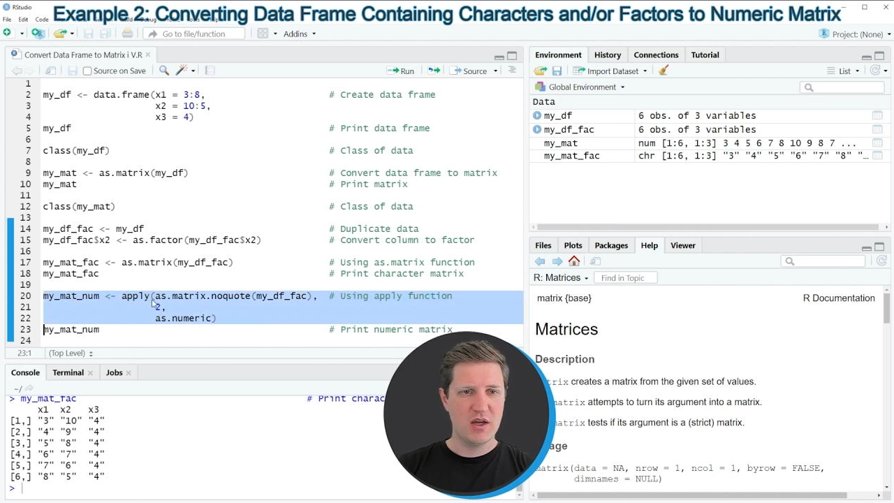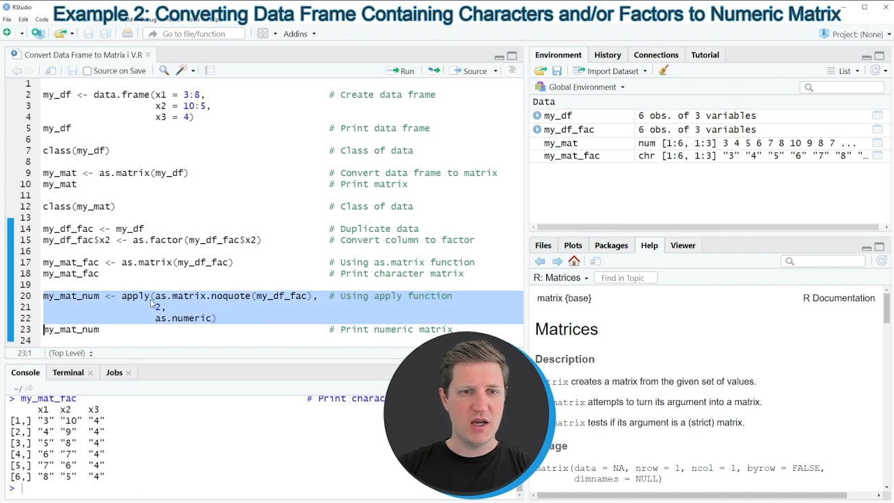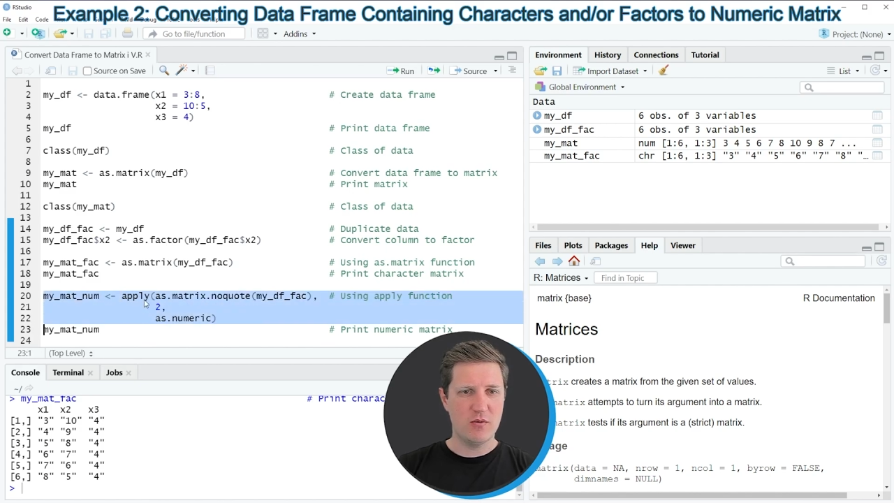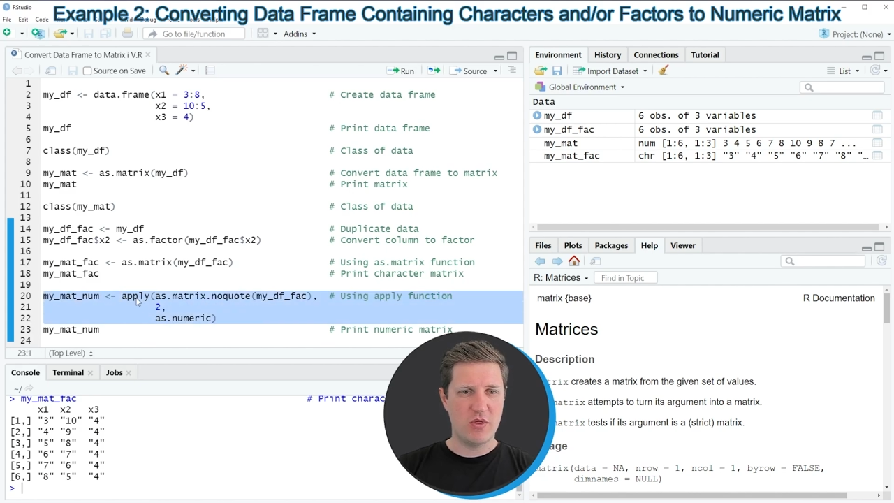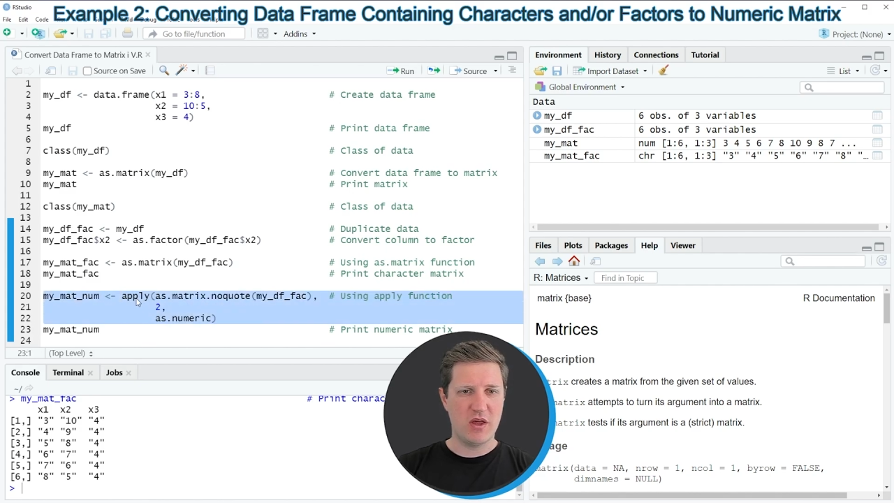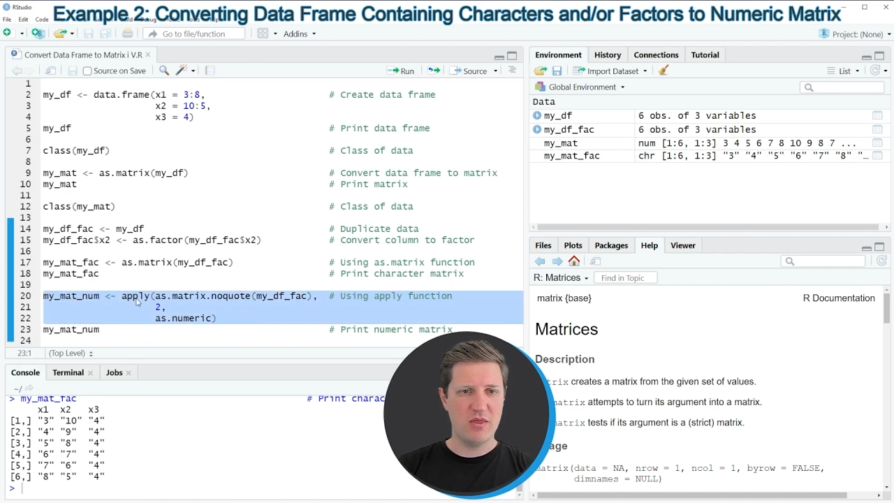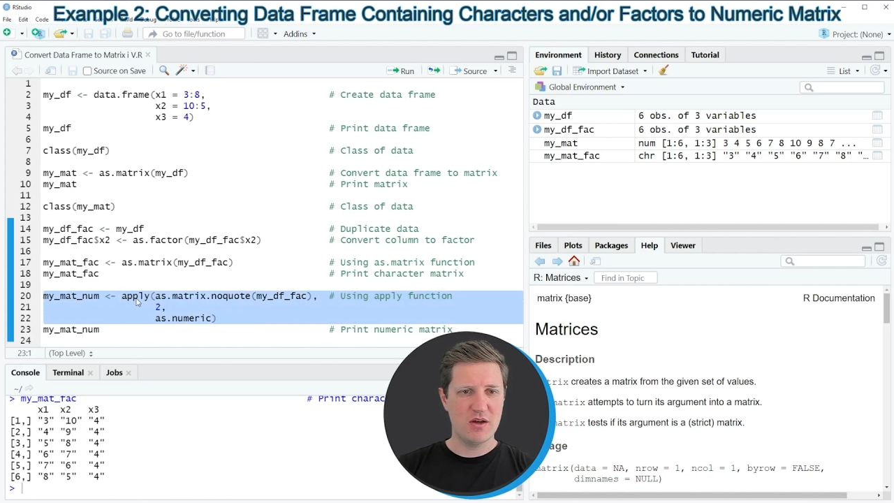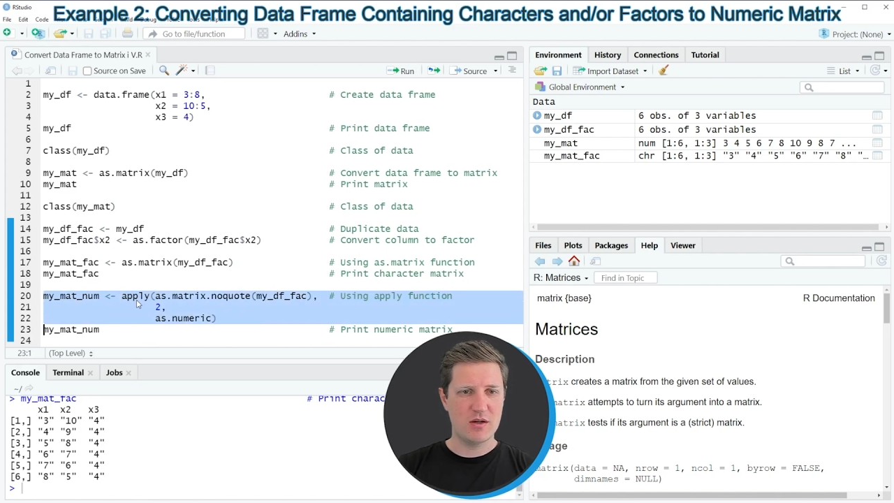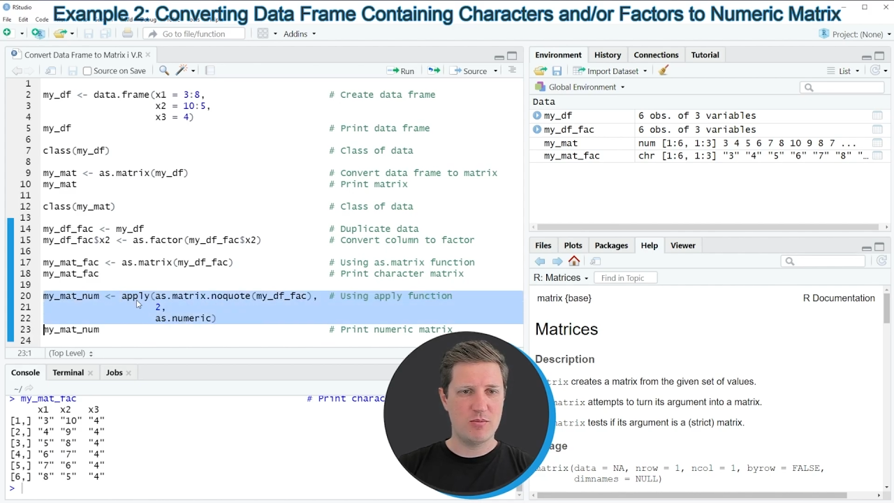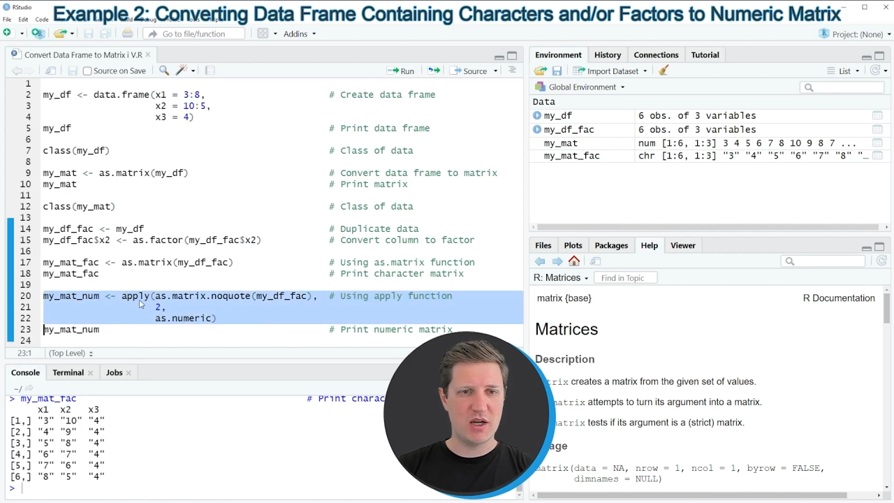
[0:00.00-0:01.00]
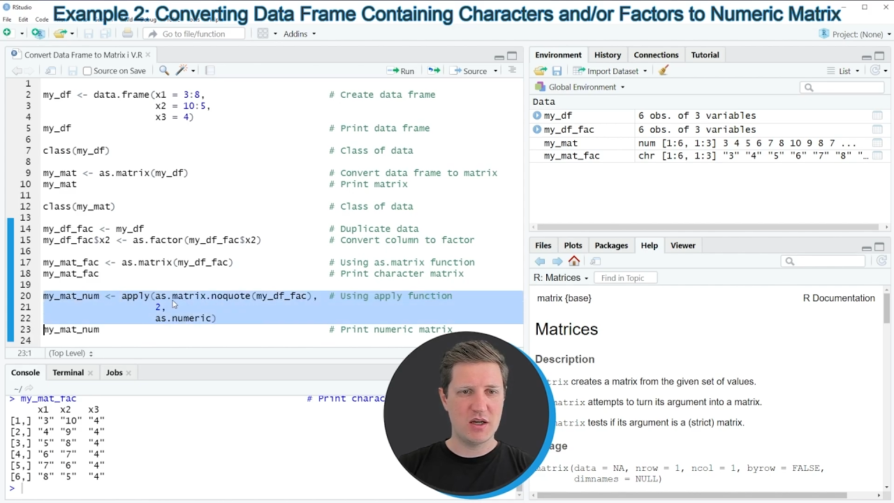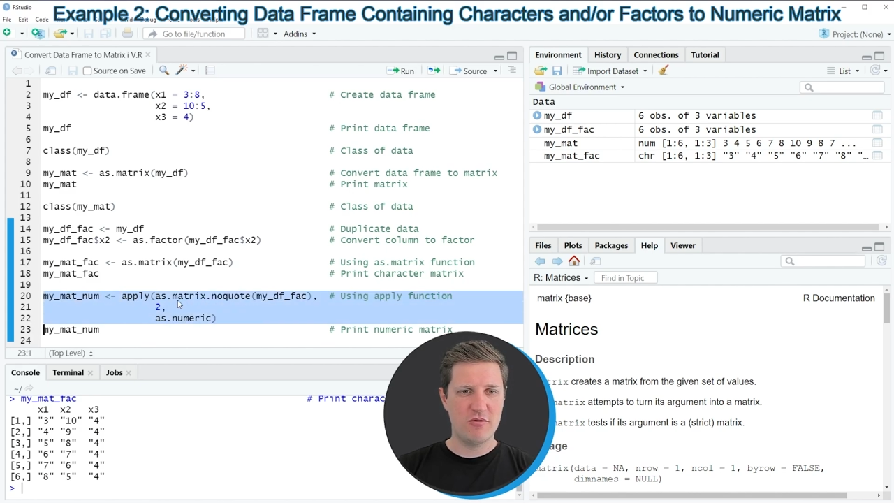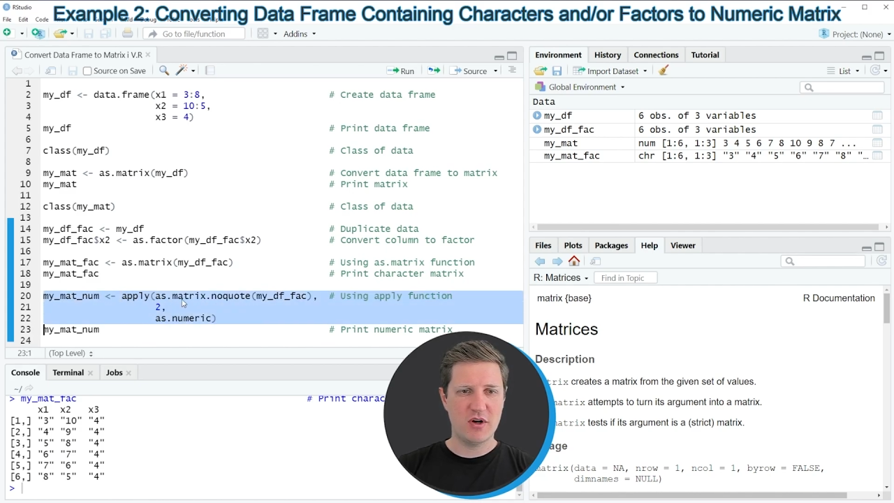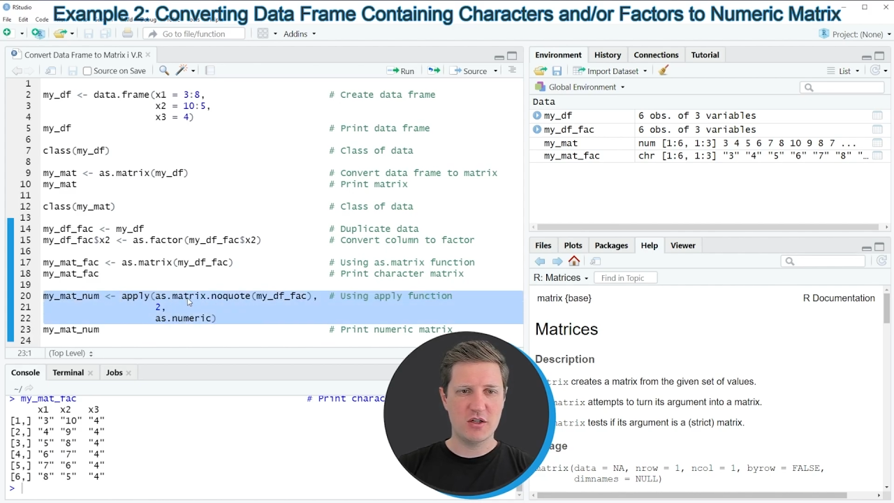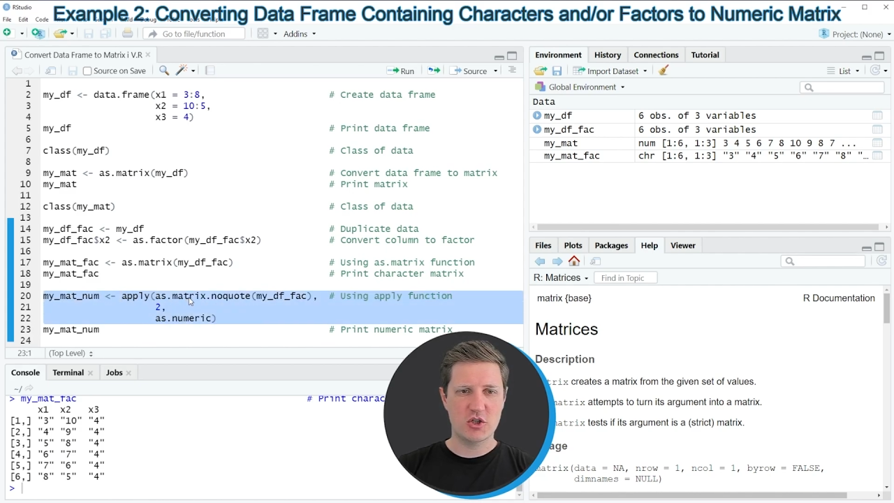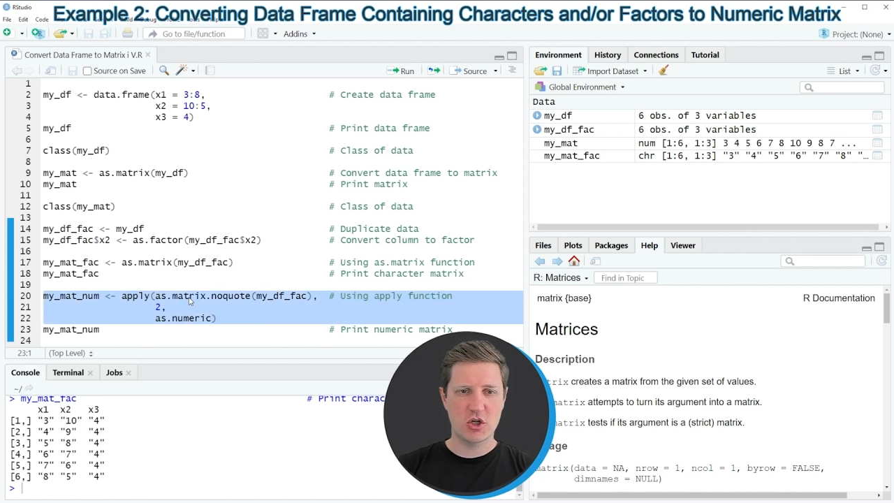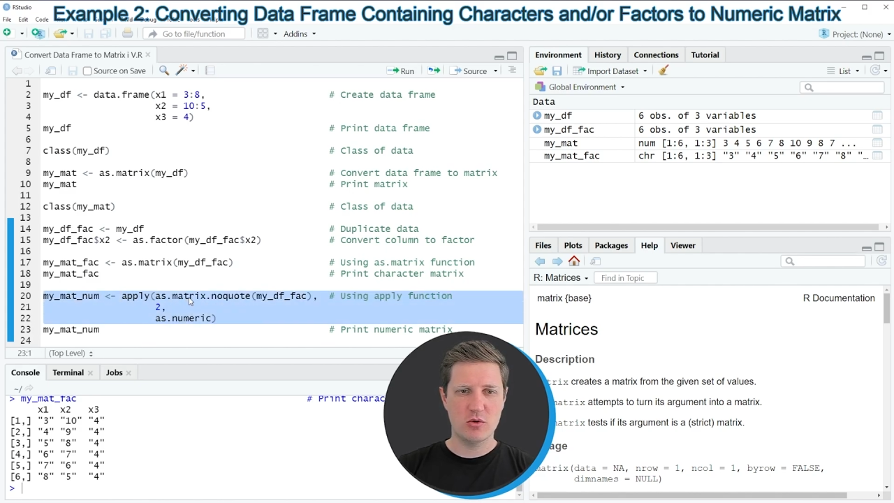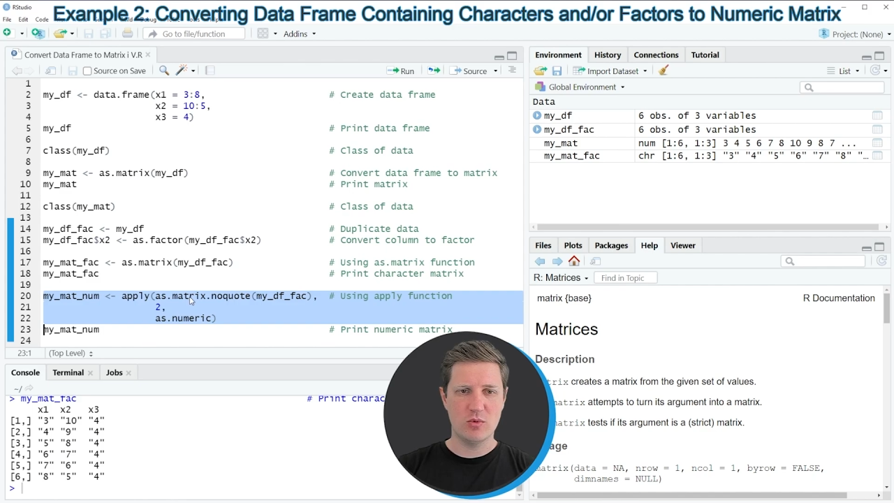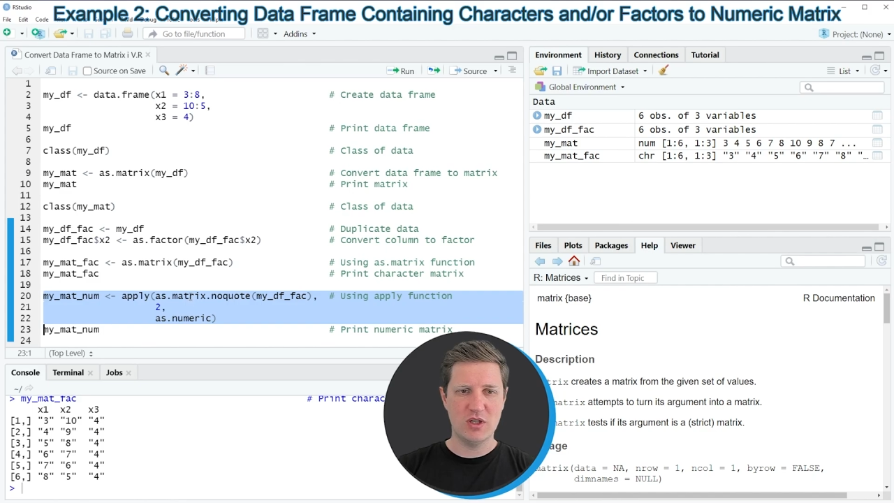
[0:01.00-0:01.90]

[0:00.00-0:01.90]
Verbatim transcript: And within the apply function,